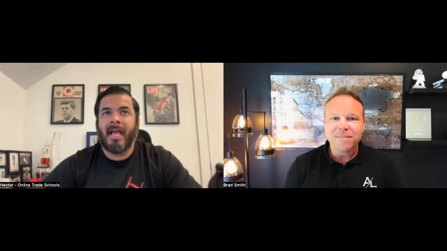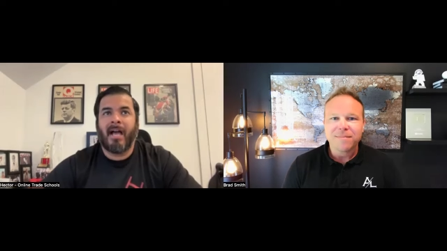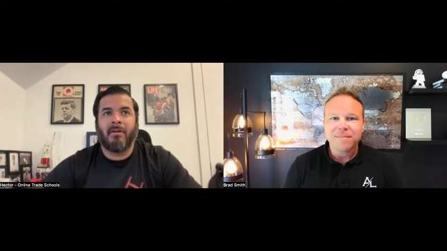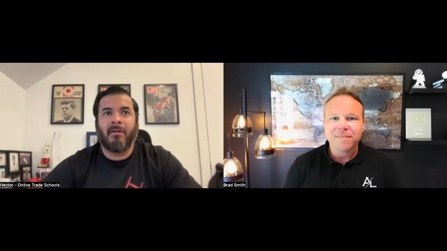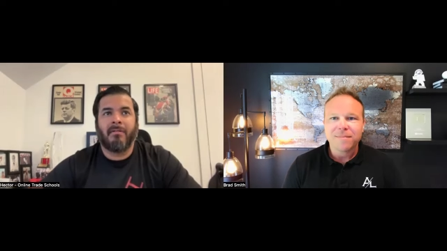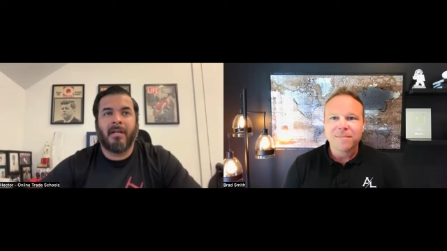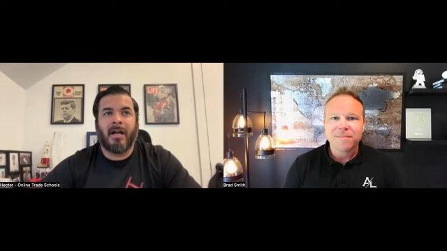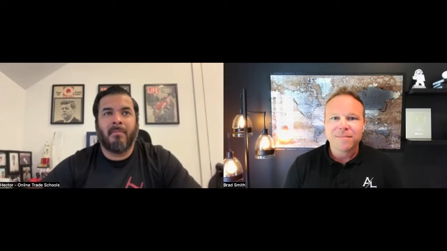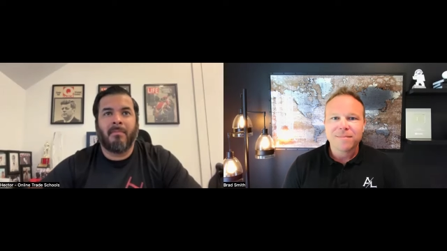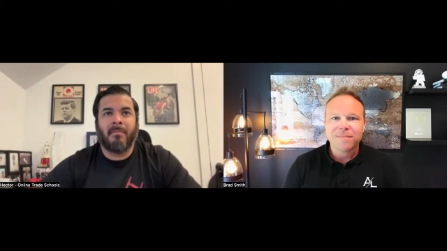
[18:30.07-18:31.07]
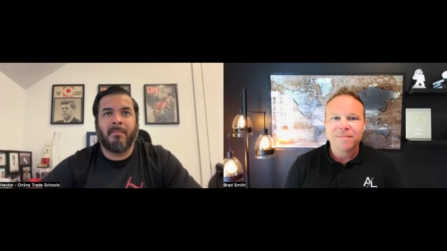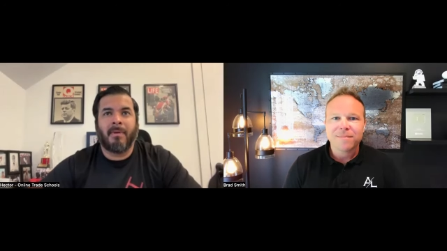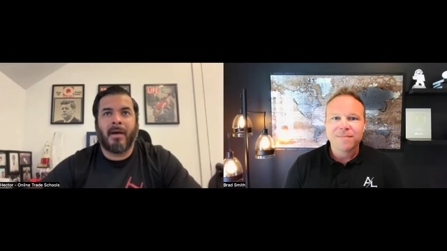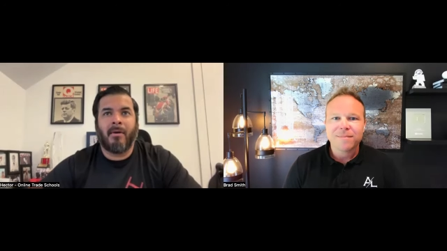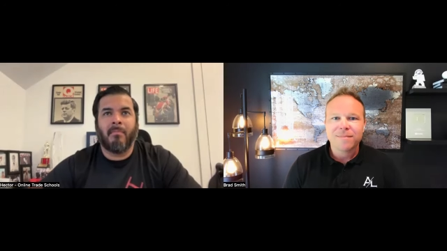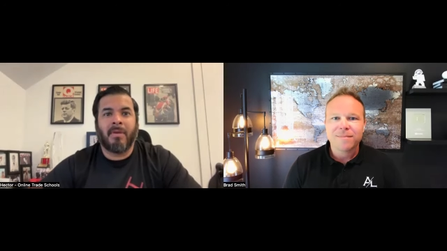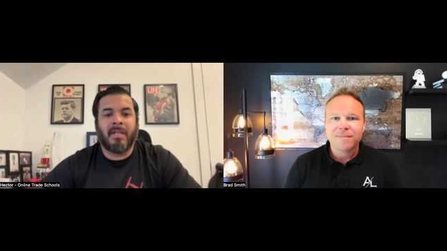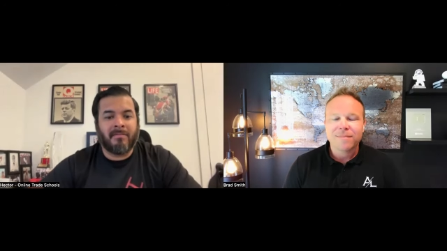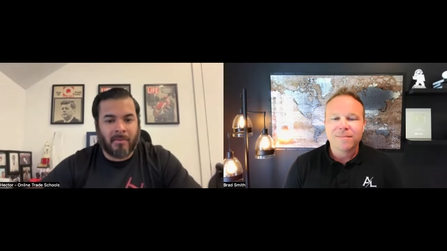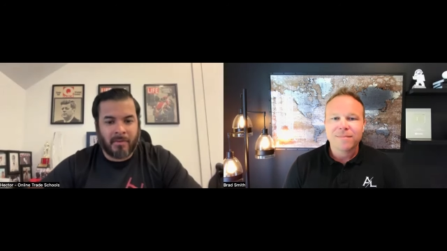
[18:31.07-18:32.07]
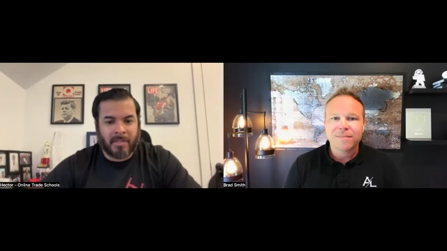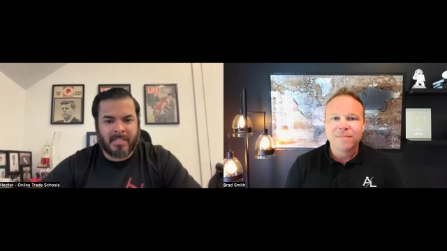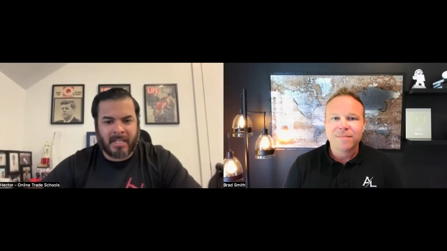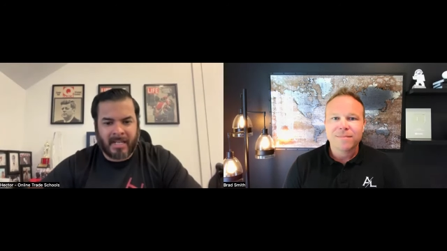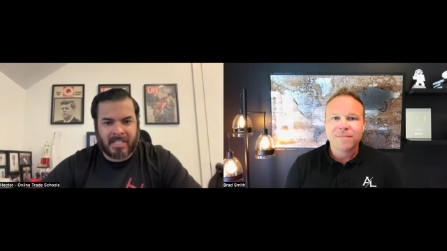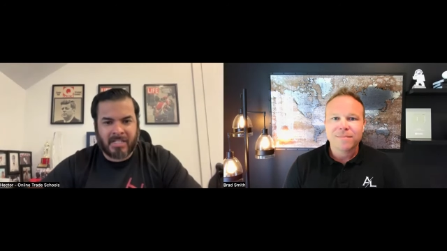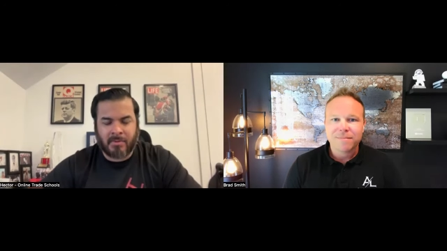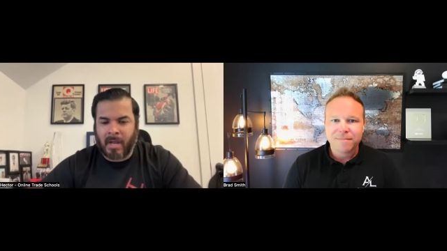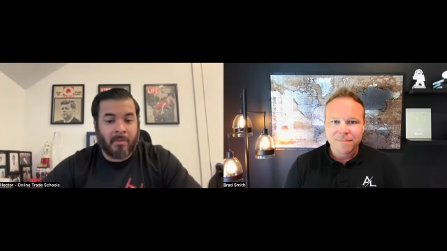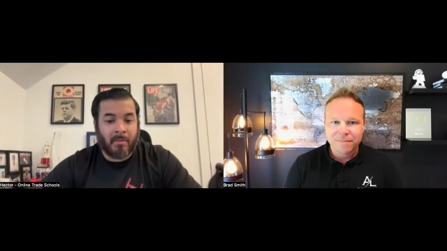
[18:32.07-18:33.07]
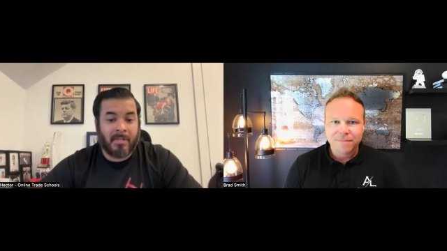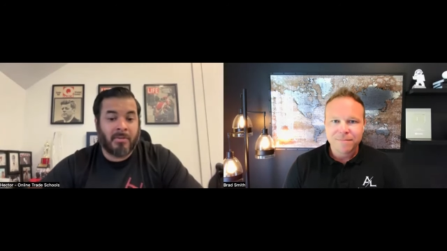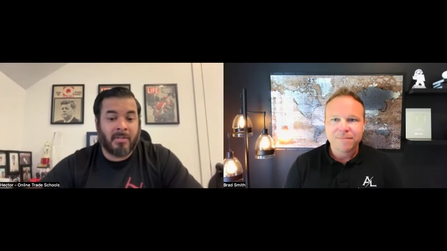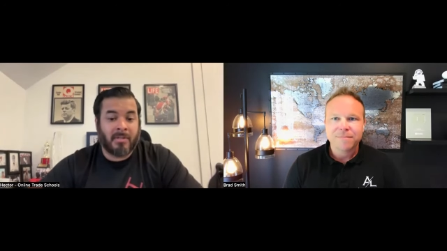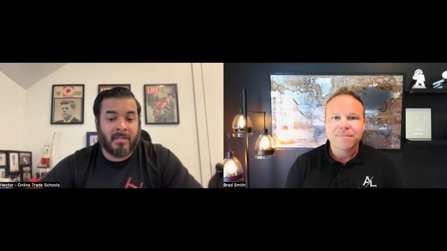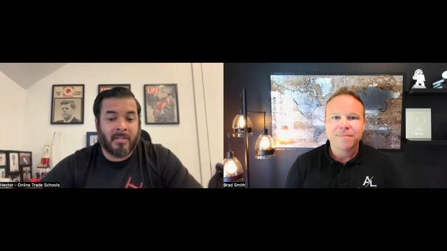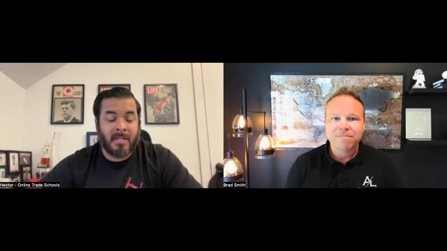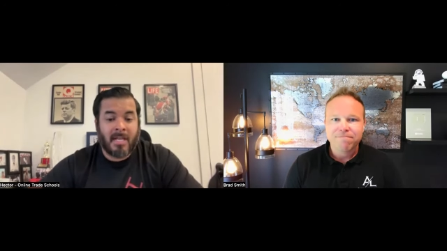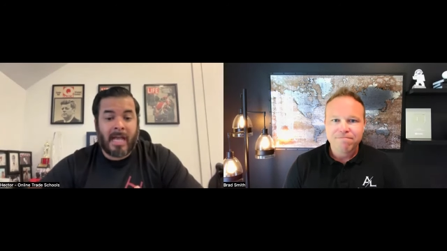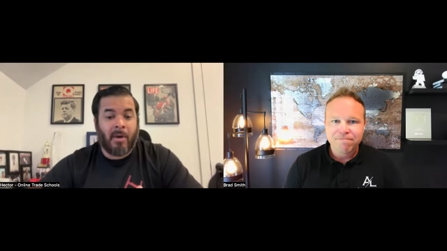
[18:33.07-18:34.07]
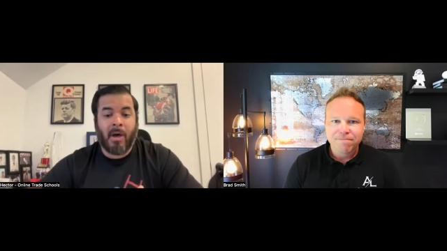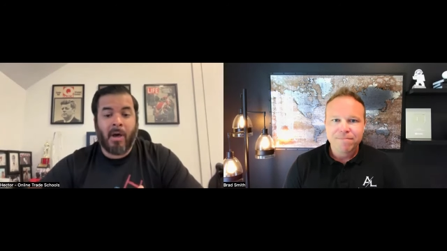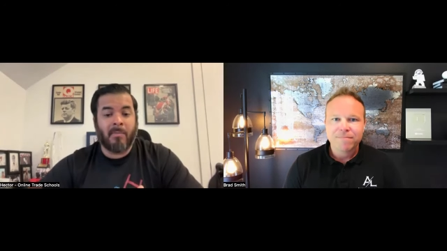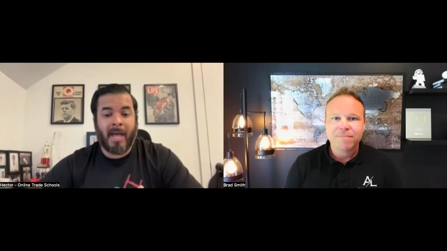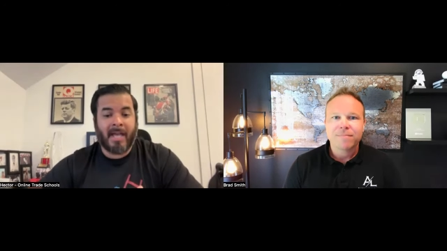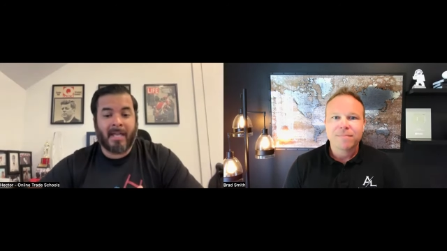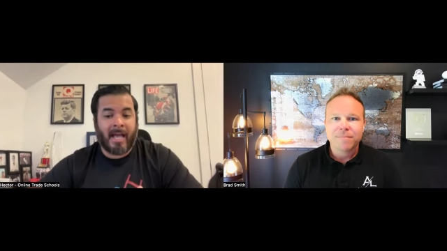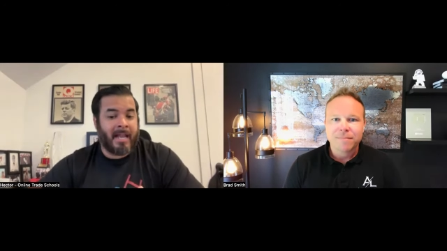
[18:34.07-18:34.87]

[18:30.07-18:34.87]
Speaker 1: how how how meaningful these connections were, I would have joined a while back.